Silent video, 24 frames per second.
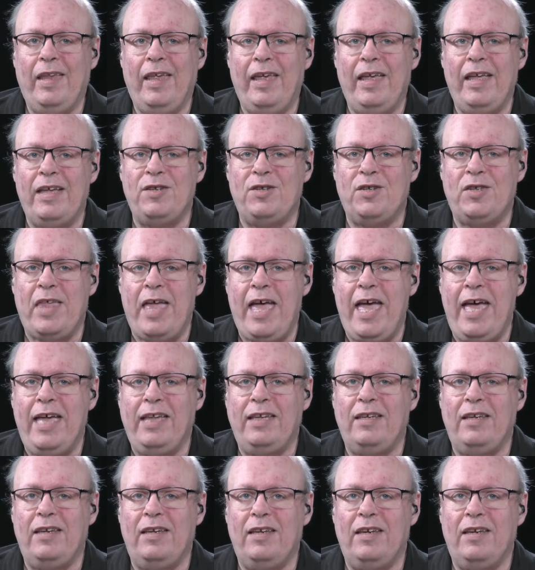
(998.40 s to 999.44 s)
Is
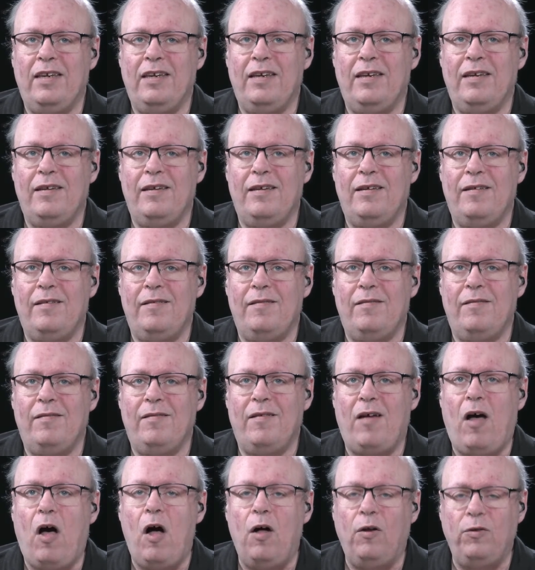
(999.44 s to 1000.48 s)
that
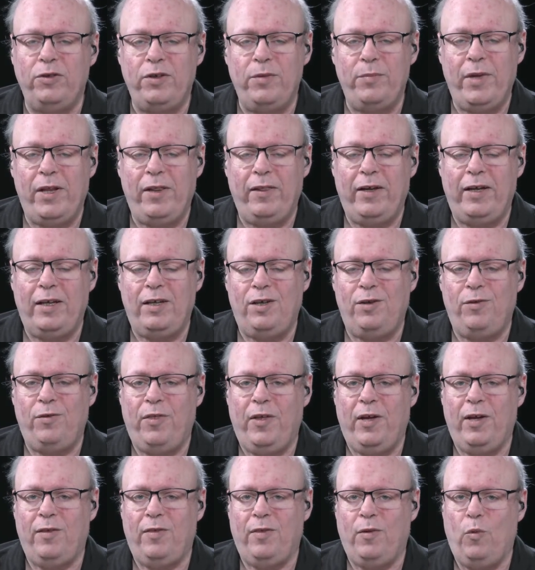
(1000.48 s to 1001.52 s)
ultimately, do you
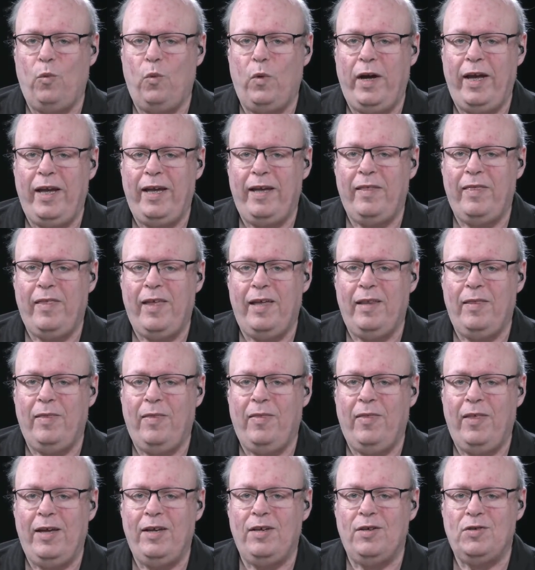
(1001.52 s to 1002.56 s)
think, the way that
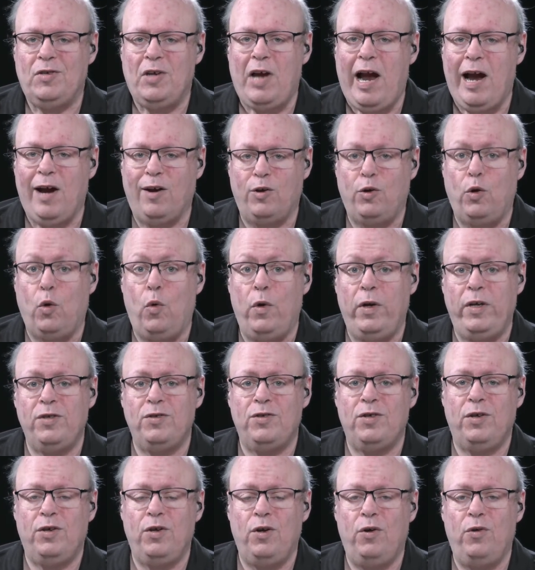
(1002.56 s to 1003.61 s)
things are going
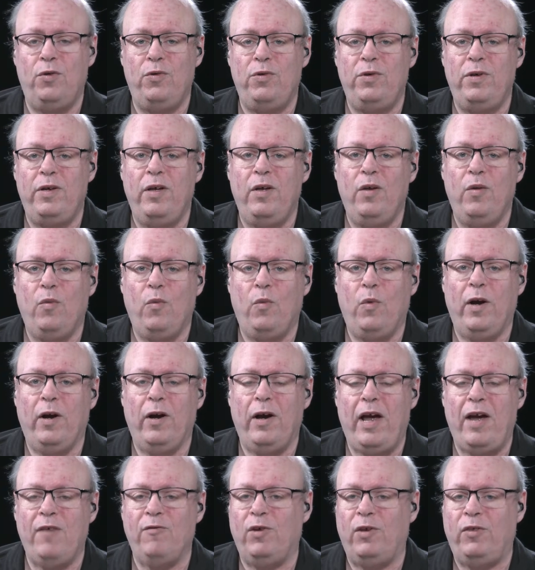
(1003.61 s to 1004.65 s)
to go,
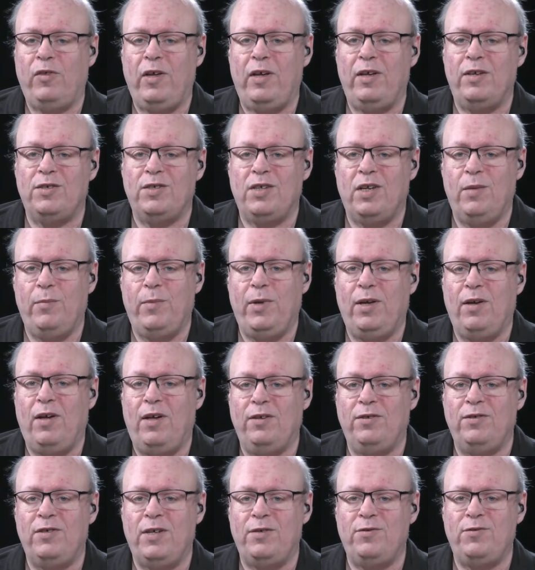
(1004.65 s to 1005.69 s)
where everything is going to be
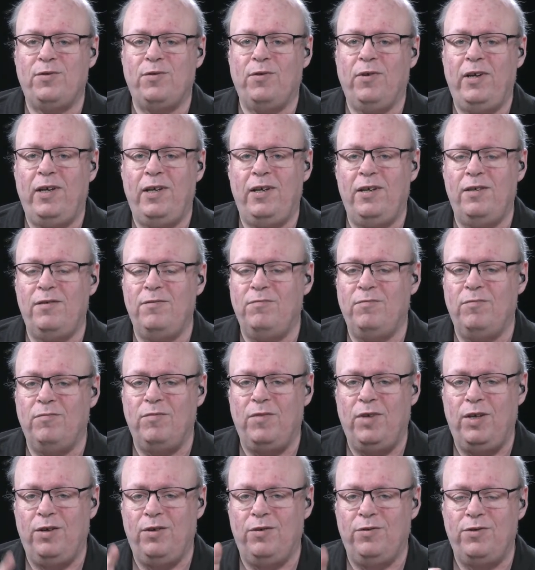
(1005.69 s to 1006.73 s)
all touchscreen
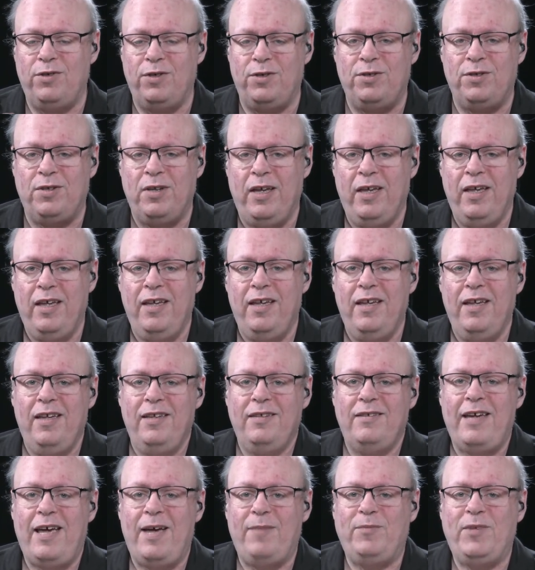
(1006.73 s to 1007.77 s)
and, just
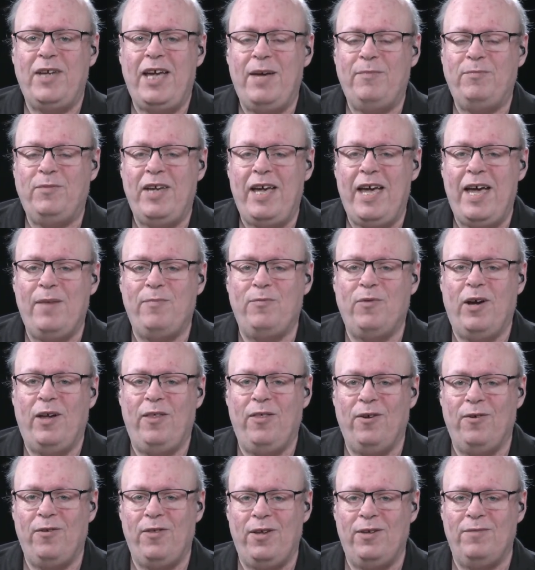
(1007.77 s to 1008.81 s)
tap, tap, tap
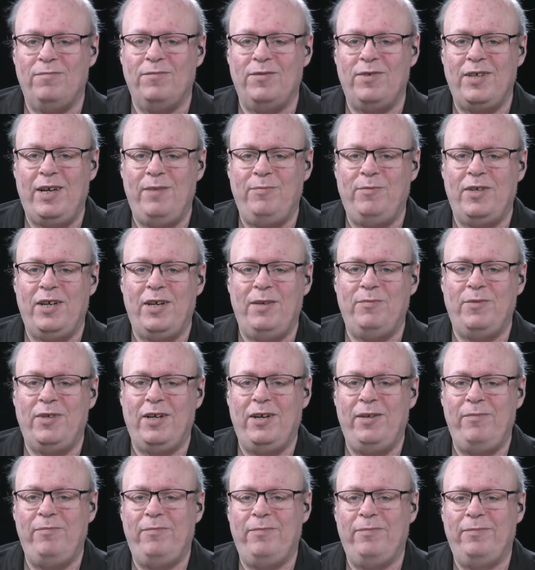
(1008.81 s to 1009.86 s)
rather than type, type, type?